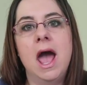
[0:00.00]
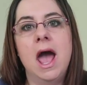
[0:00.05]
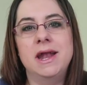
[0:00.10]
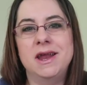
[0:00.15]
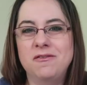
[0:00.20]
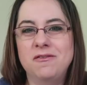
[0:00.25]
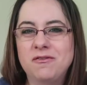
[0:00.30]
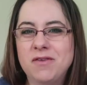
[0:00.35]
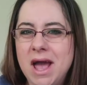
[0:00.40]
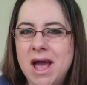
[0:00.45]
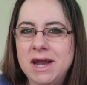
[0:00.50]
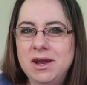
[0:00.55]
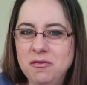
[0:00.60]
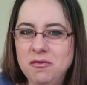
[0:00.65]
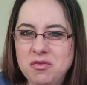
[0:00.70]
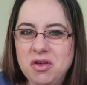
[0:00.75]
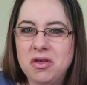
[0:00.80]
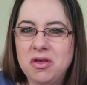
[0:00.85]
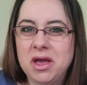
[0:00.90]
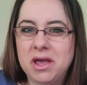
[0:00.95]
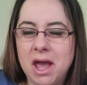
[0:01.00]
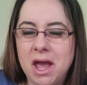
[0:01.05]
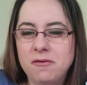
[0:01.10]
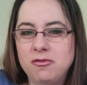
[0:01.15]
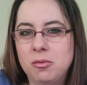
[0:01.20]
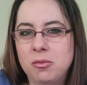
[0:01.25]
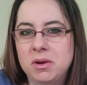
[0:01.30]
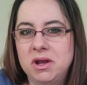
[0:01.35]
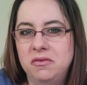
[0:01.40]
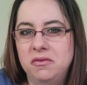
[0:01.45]
And I kind of feel like
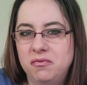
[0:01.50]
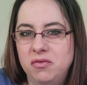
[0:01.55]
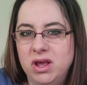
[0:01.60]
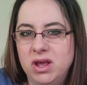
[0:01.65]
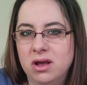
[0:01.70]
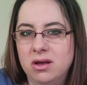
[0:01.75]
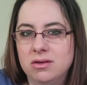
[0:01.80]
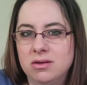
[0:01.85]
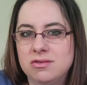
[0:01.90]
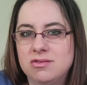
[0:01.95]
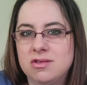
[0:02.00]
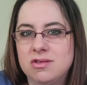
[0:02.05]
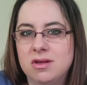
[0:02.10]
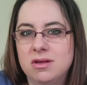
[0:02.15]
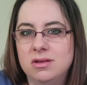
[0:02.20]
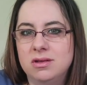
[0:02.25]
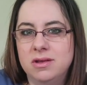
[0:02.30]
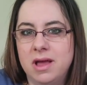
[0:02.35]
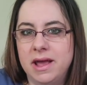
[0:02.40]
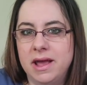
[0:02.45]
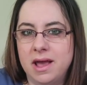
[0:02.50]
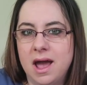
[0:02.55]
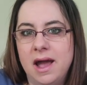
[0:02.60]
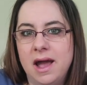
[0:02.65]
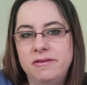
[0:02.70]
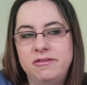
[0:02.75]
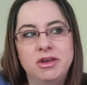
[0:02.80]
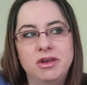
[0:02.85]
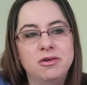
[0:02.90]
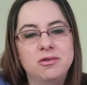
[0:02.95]
everybody feels like
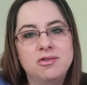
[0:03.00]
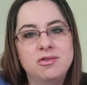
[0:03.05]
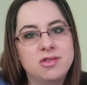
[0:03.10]
I do.